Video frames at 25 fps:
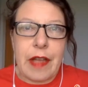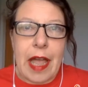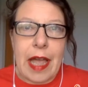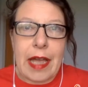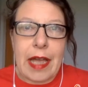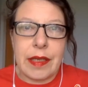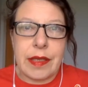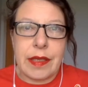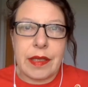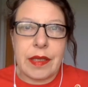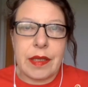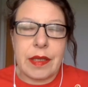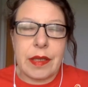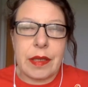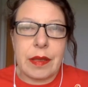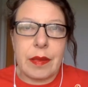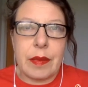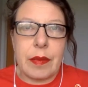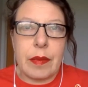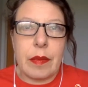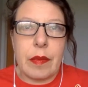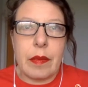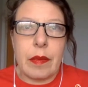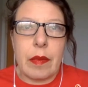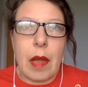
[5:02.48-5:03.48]
has
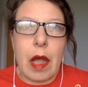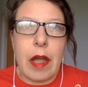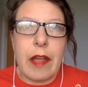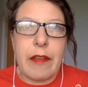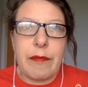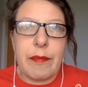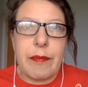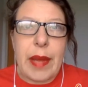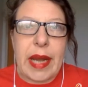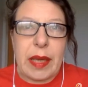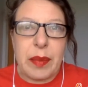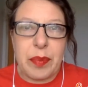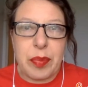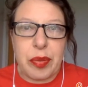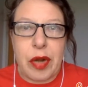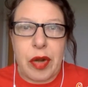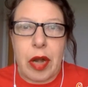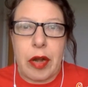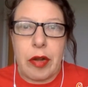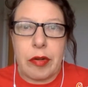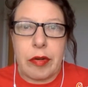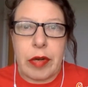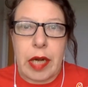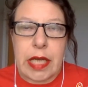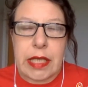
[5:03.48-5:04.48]
I've made
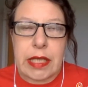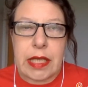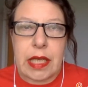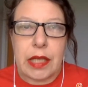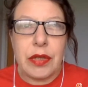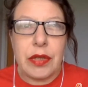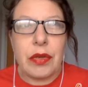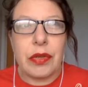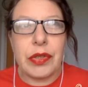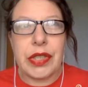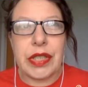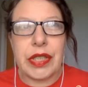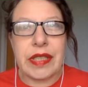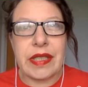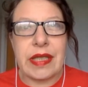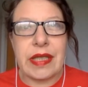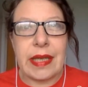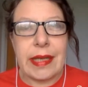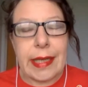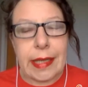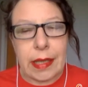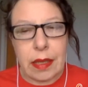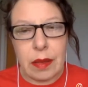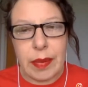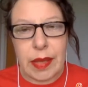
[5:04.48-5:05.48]
progress, and not just a
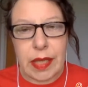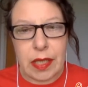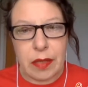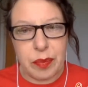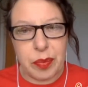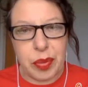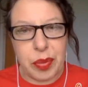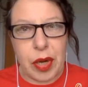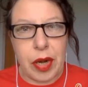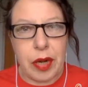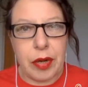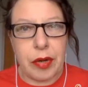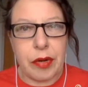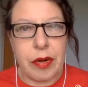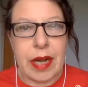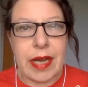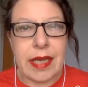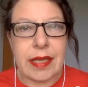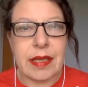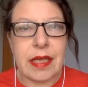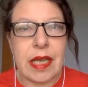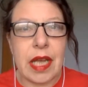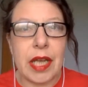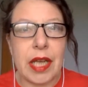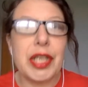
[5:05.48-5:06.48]
little bit of
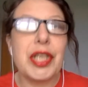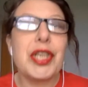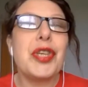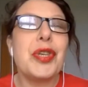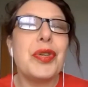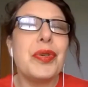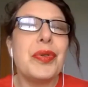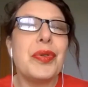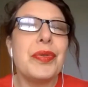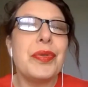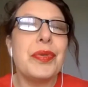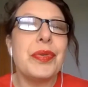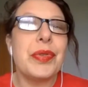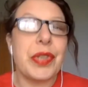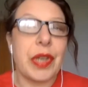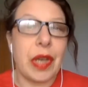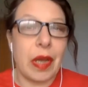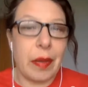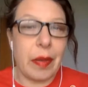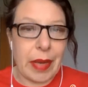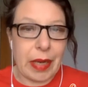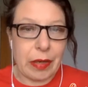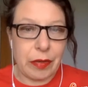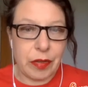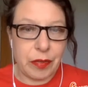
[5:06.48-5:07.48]
progress, a huge
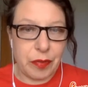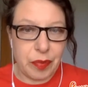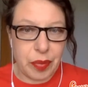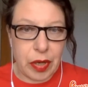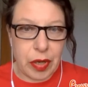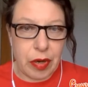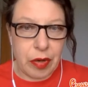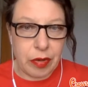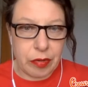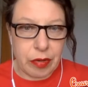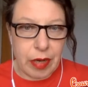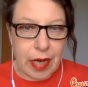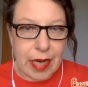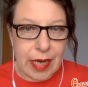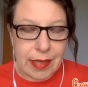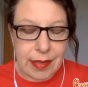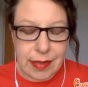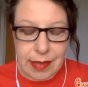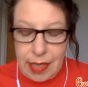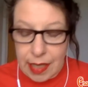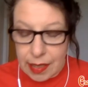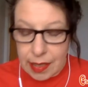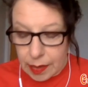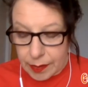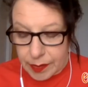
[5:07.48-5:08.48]
amount of progress.
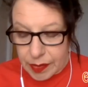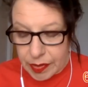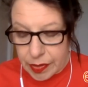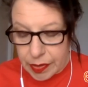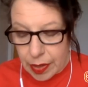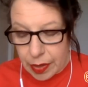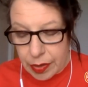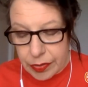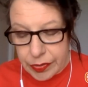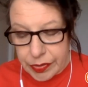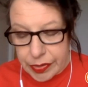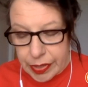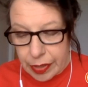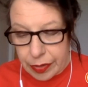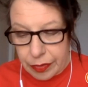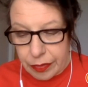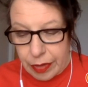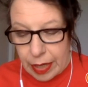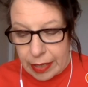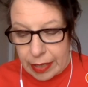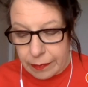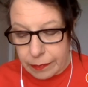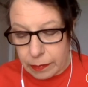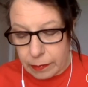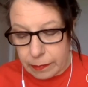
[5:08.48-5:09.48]
And I'm so, so
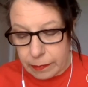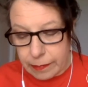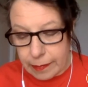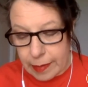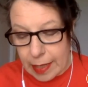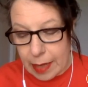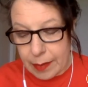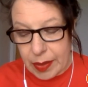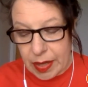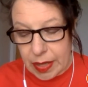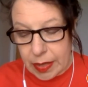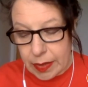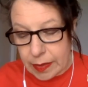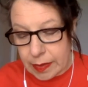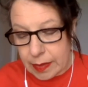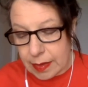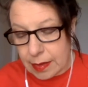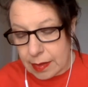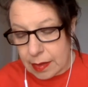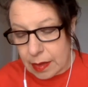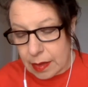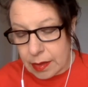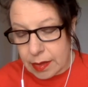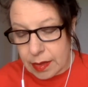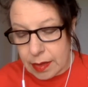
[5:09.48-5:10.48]
grateful for that,
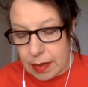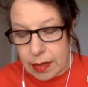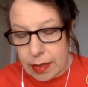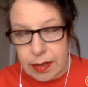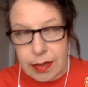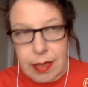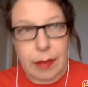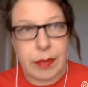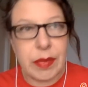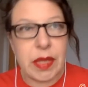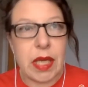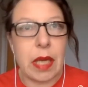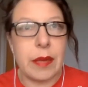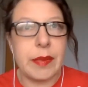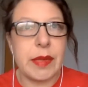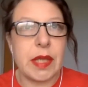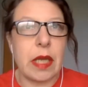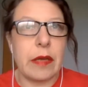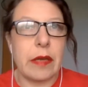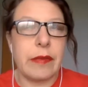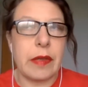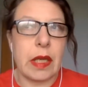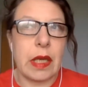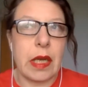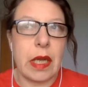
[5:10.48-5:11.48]
because sometimes
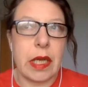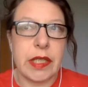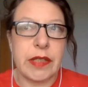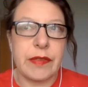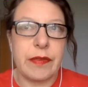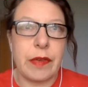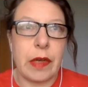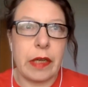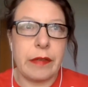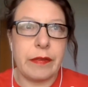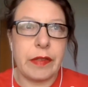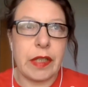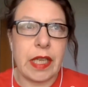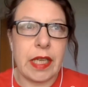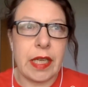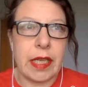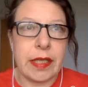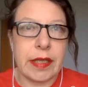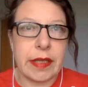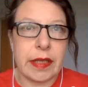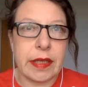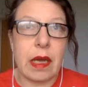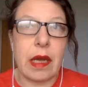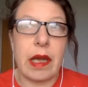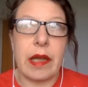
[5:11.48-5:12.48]
over the last 5
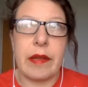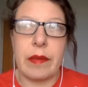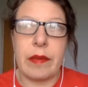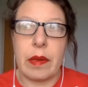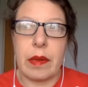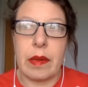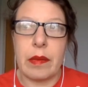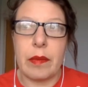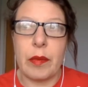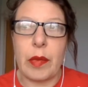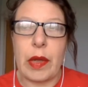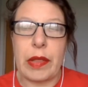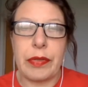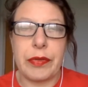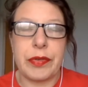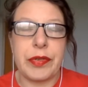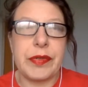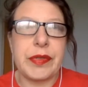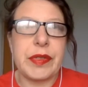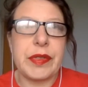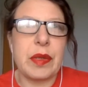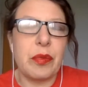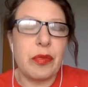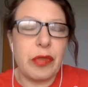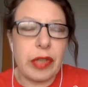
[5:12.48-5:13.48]
years, I went through
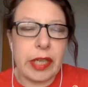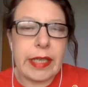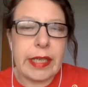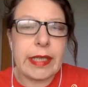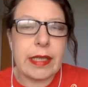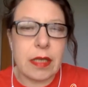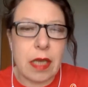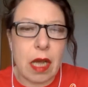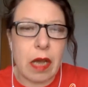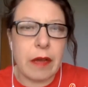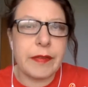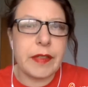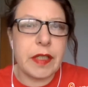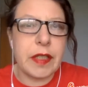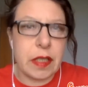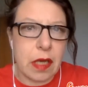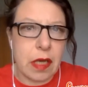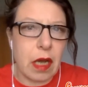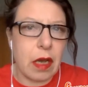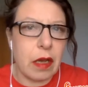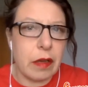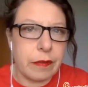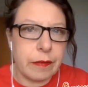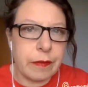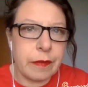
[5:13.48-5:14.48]
some really tough
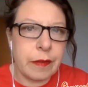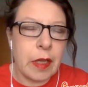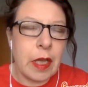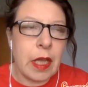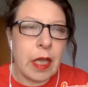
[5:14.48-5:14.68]
stuff.